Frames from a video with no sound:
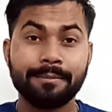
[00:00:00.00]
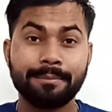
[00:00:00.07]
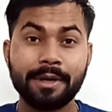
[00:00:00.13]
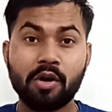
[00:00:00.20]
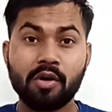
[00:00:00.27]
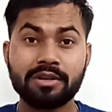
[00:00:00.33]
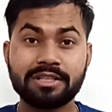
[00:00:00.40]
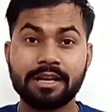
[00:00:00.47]

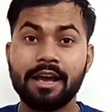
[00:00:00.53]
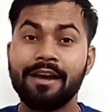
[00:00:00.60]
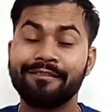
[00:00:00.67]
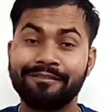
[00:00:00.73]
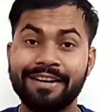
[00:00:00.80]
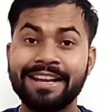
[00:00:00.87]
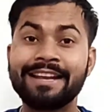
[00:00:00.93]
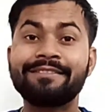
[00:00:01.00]
because
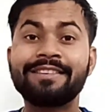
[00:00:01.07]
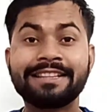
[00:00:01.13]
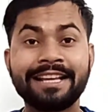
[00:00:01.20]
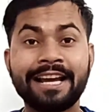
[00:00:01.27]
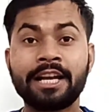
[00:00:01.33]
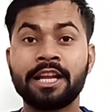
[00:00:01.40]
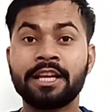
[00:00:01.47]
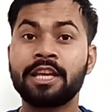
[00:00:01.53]
whenever they
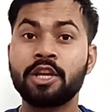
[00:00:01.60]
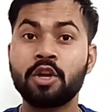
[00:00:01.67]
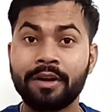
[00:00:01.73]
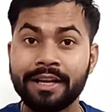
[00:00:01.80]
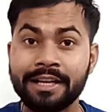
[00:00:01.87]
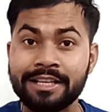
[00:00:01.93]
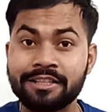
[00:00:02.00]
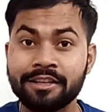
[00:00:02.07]
are taking your
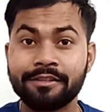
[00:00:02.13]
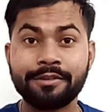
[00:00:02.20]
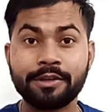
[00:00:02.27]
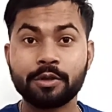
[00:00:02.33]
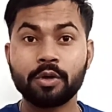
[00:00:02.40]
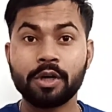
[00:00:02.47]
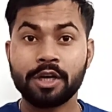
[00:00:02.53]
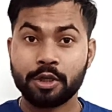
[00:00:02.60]

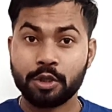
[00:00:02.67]
interview,